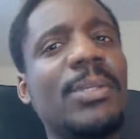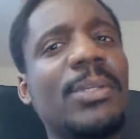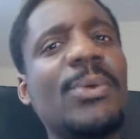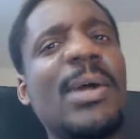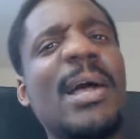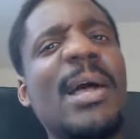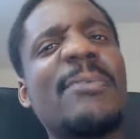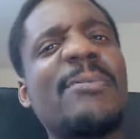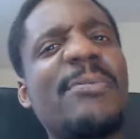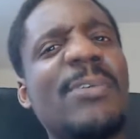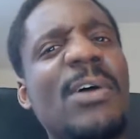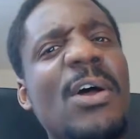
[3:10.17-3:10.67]
You
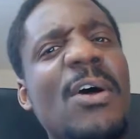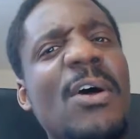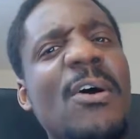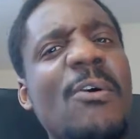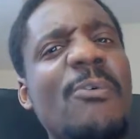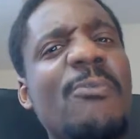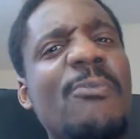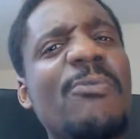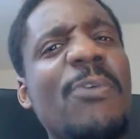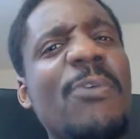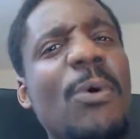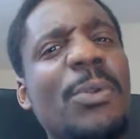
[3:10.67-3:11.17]
have
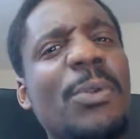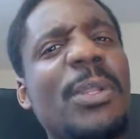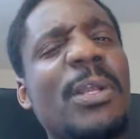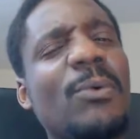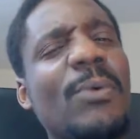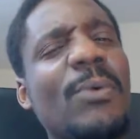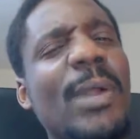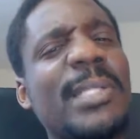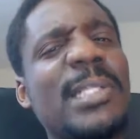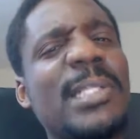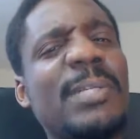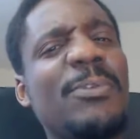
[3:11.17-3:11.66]
voting
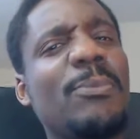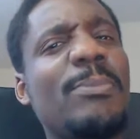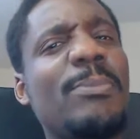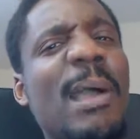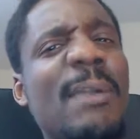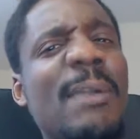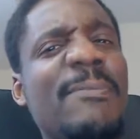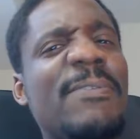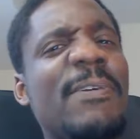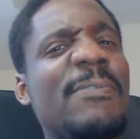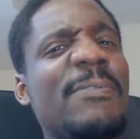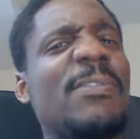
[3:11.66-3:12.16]
rights. If you
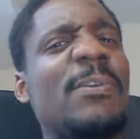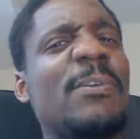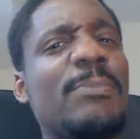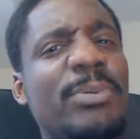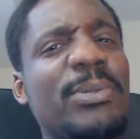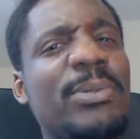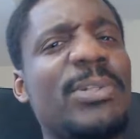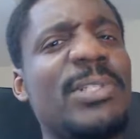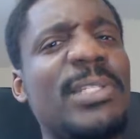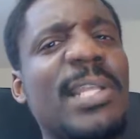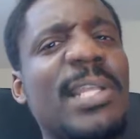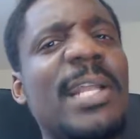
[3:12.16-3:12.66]
buy
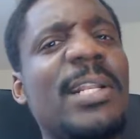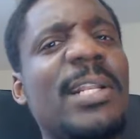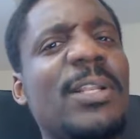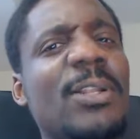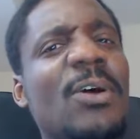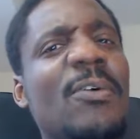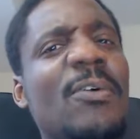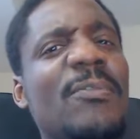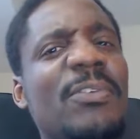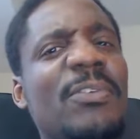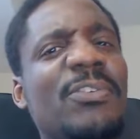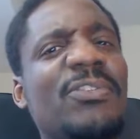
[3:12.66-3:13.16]
50%
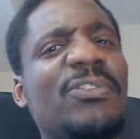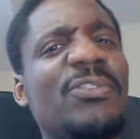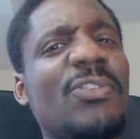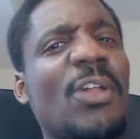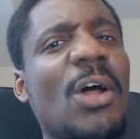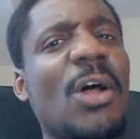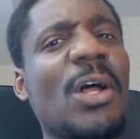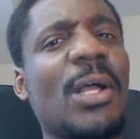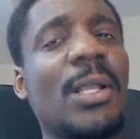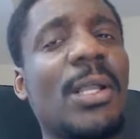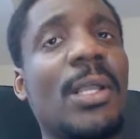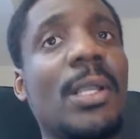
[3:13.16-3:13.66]
of the
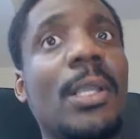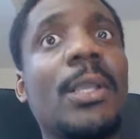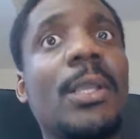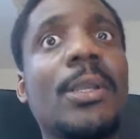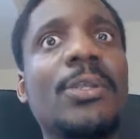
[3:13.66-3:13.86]
stock,